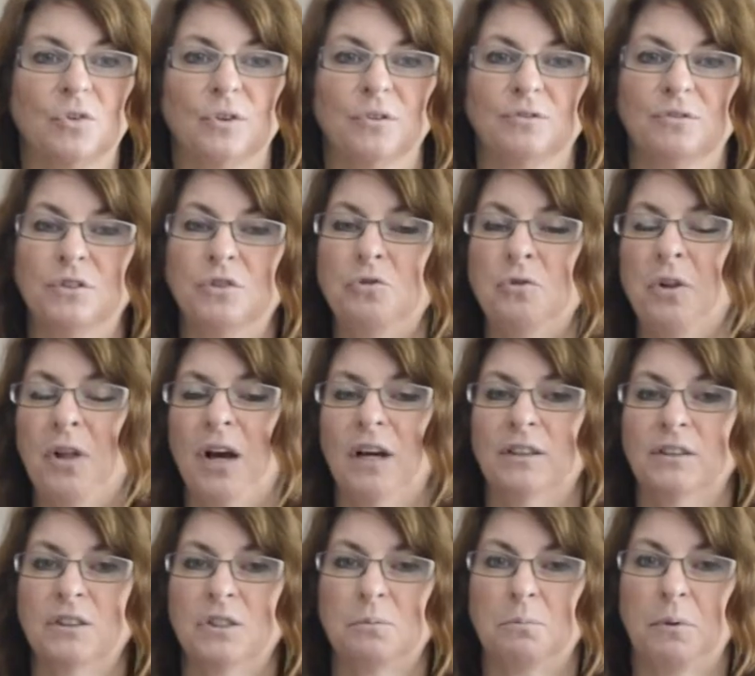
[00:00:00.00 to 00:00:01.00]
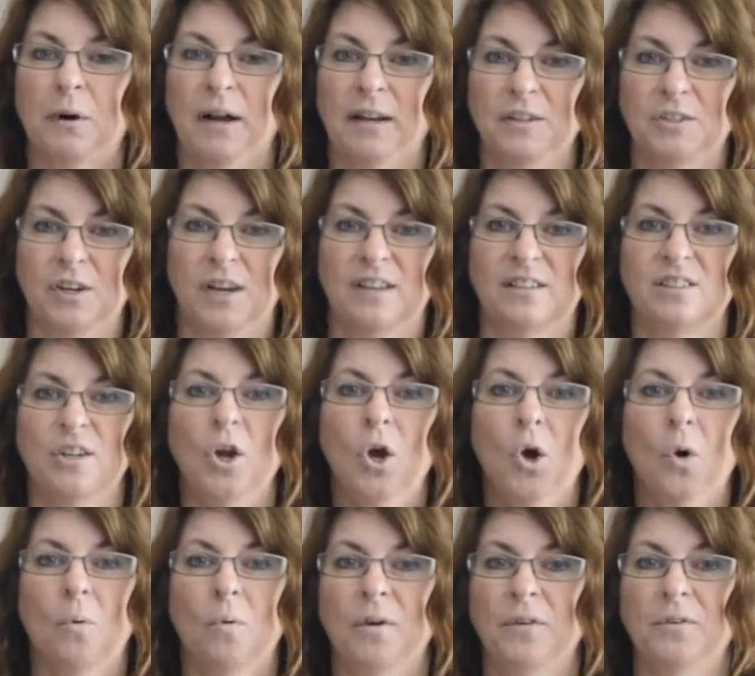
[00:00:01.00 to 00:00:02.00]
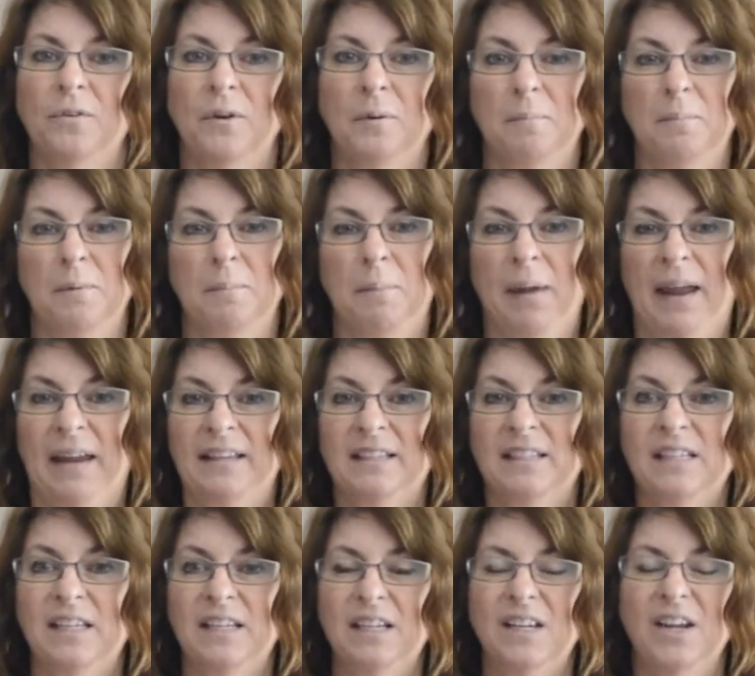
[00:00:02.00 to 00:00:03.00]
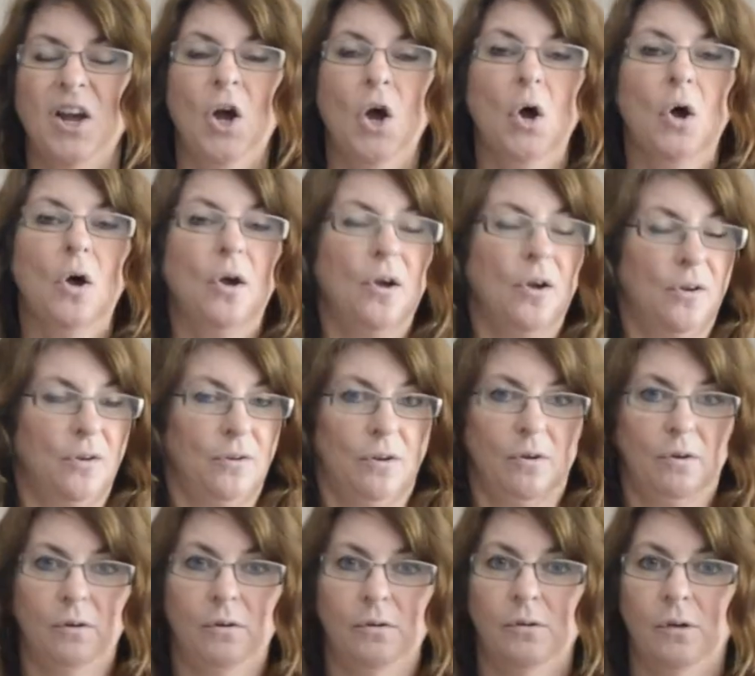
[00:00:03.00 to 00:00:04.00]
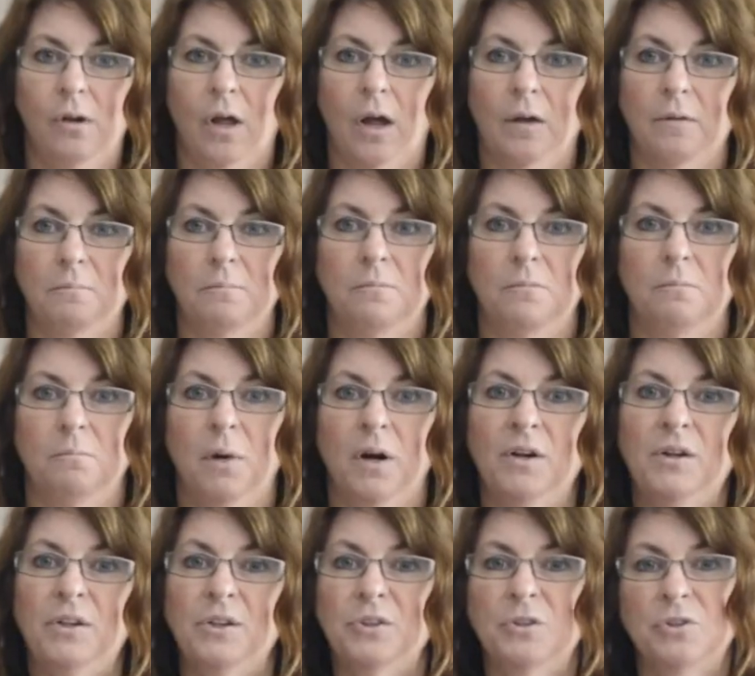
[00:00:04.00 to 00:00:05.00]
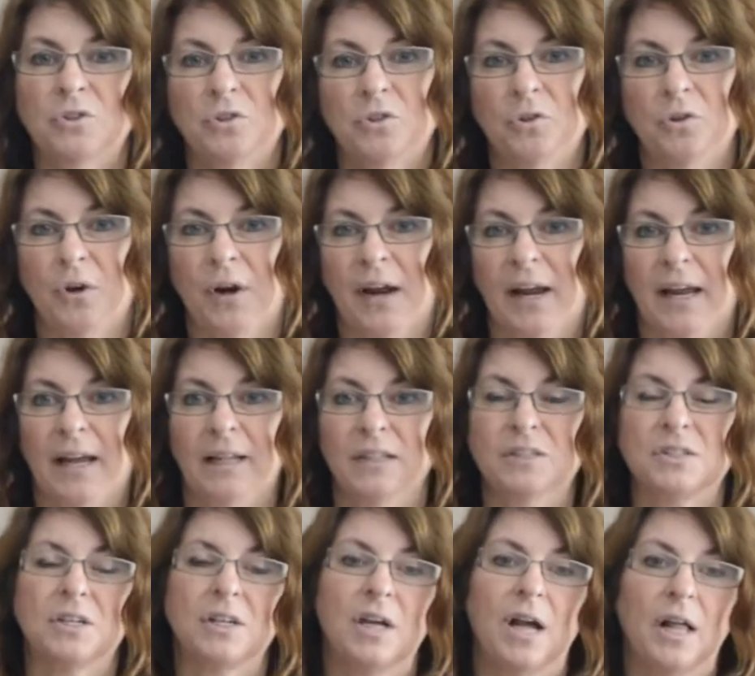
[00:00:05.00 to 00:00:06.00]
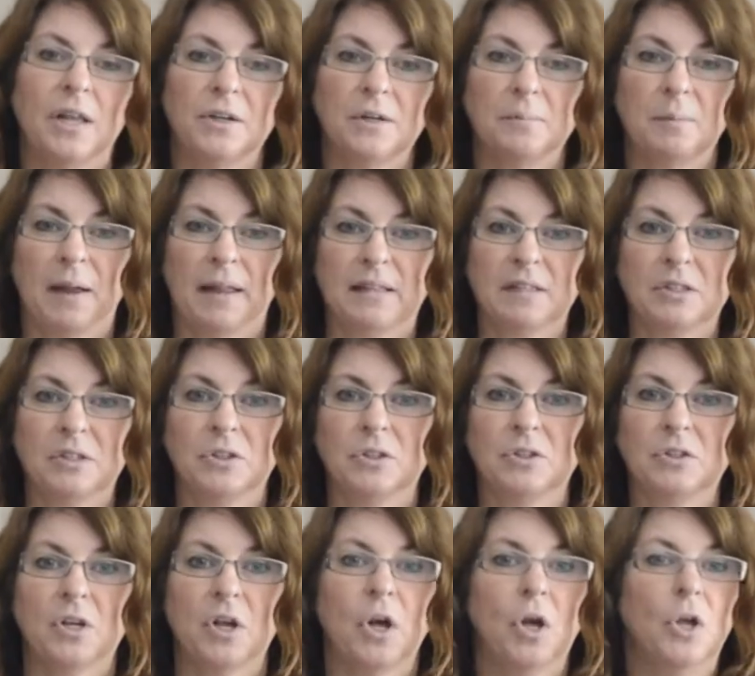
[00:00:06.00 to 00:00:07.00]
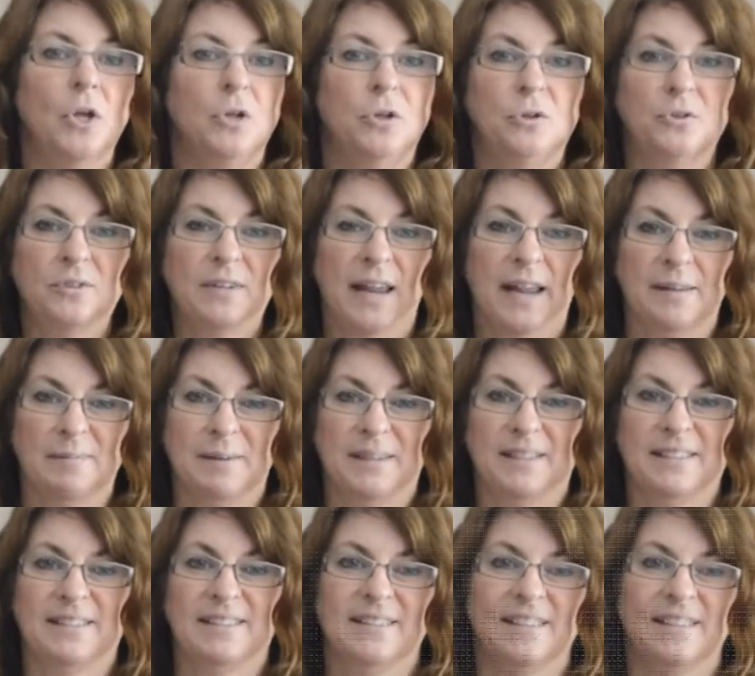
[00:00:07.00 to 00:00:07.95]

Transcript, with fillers: for a visual arts project whether it be painting, markers, crayons, colored pencils, you name it.